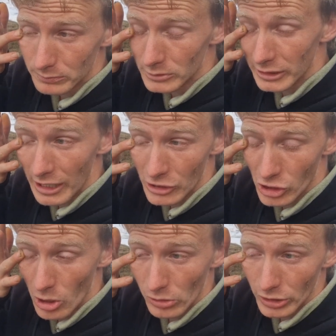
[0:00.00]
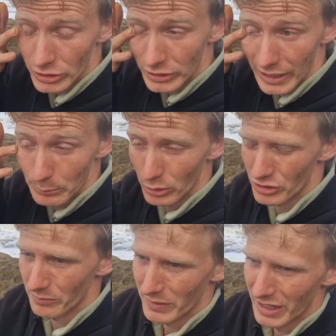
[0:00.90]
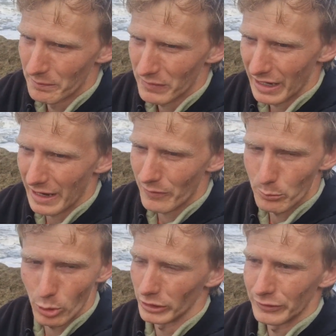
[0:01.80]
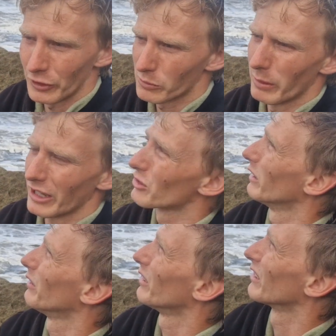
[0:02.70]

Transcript: to catch a conger today, but I haven't brought any fish baits or anything